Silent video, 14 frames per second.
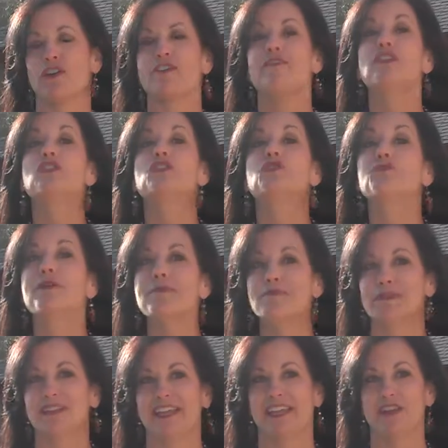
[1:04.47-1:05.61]
or even
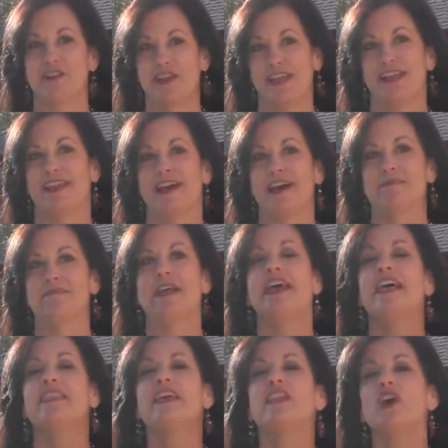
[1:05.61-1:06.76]
tripling your income,
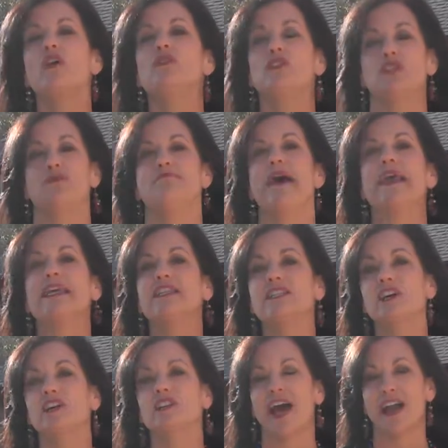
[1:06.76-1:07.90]
then go to
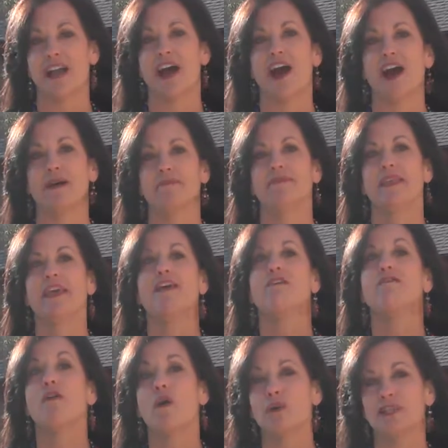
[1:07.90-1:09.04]
megantull.com
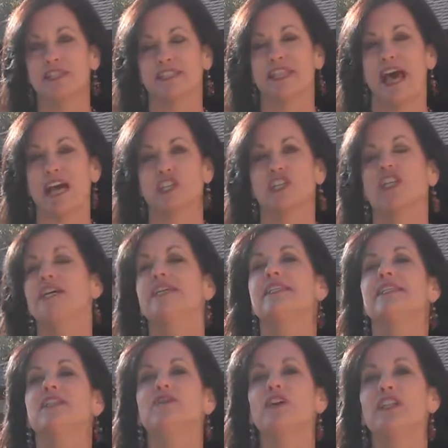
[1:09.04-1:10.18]
forward slash
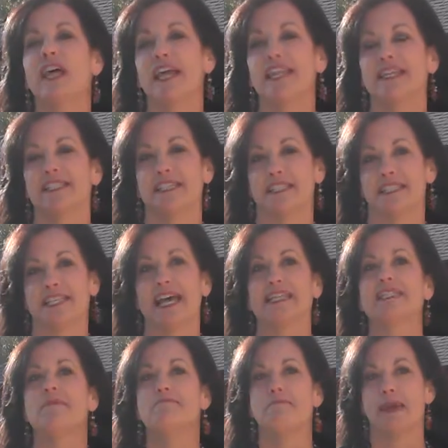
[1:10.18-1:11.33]
silver
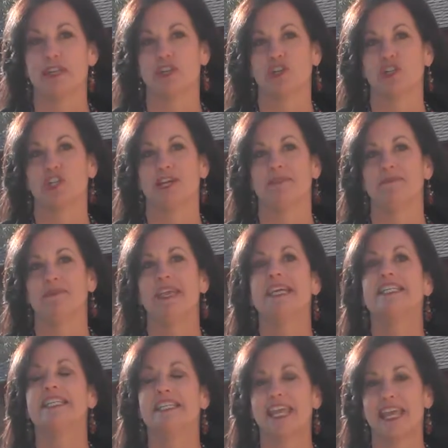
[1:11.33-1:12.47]
success mentorship
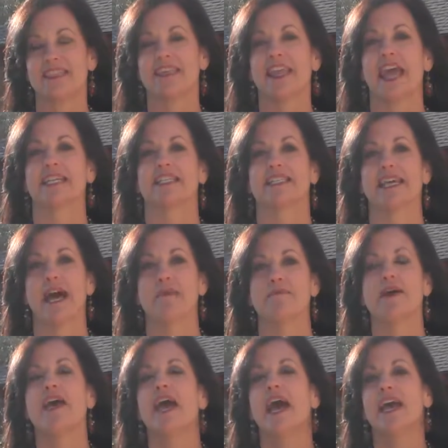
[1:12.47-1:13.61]
to take the next step.
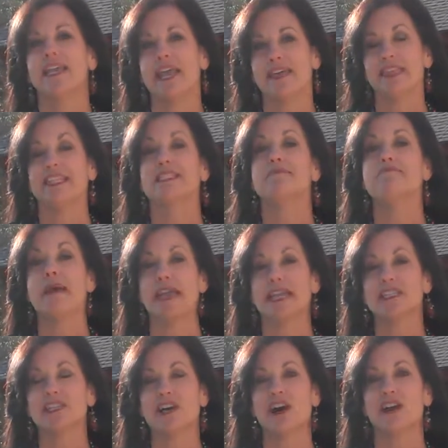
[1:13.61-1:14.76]
Again, that's
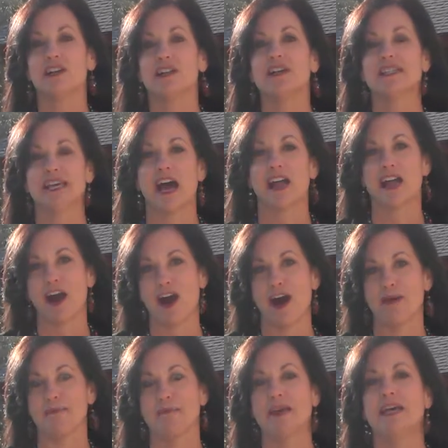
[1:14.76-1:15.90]

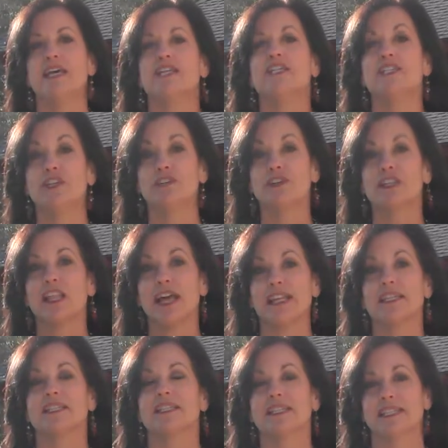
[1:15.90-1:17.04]
megantull.com,
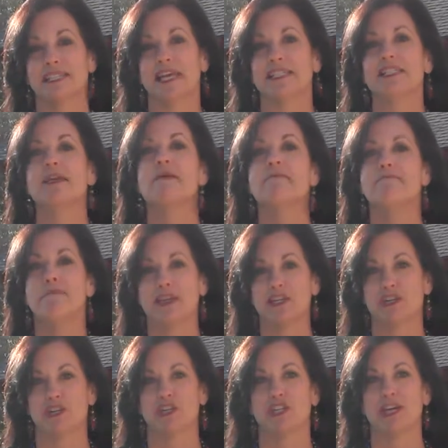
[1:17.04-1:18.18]
silverliningsuccessmentorship Success
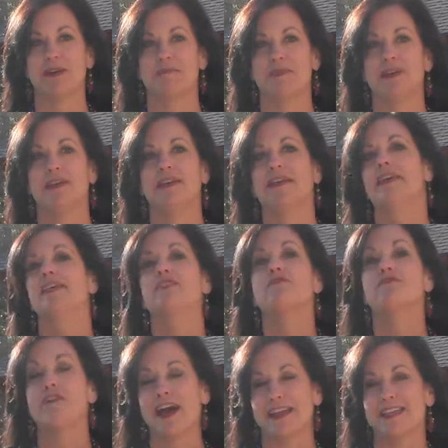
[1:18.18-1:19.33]
Mentorship, to
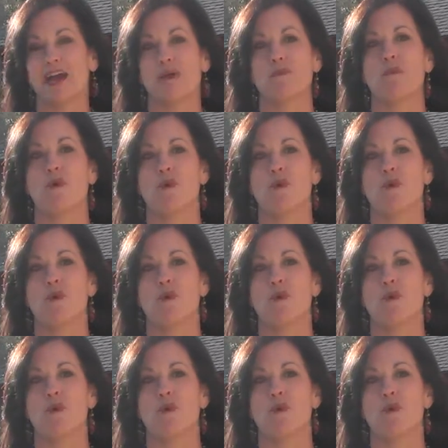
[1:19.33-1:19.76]
find out